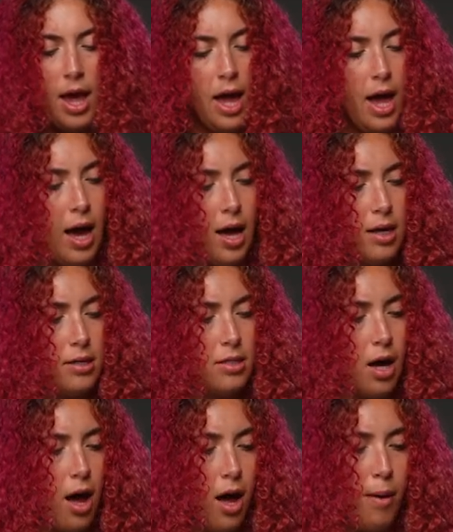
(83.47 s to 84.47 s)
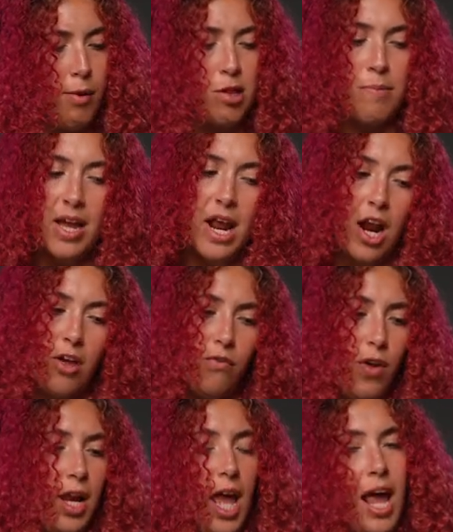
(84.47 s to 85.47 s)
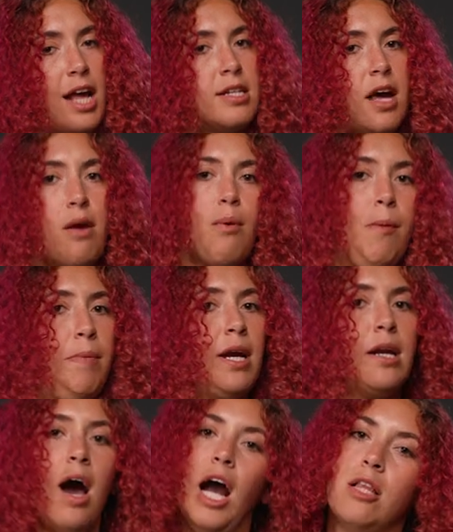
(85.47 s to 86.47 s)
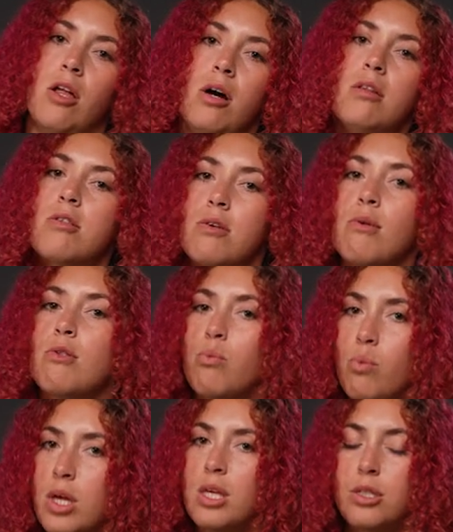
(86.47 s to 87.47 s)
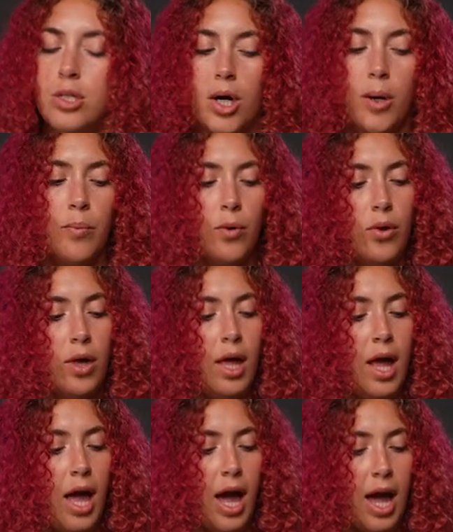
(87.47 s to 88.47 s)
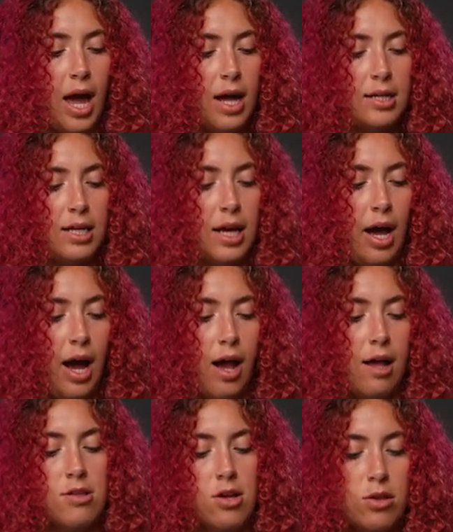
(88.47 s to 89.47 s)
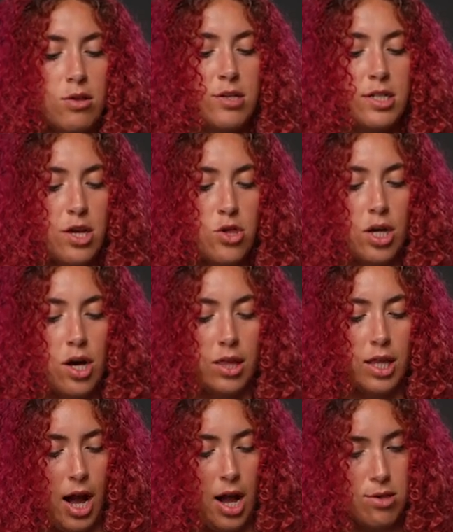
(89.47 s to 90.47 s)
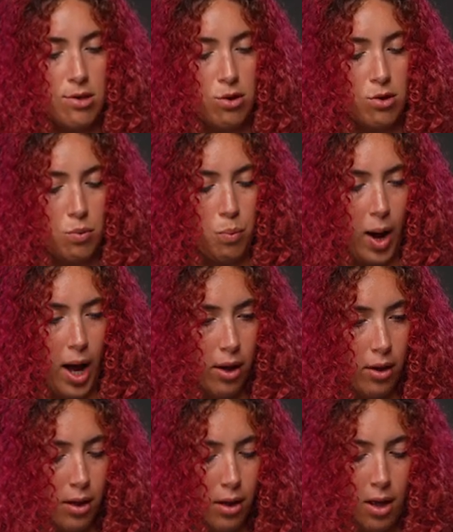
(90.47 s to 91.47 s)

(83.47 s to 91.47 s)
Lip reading: And it's made out of an anti-ripping nylon, so it's really durable, and it has good stitching on the edges as well.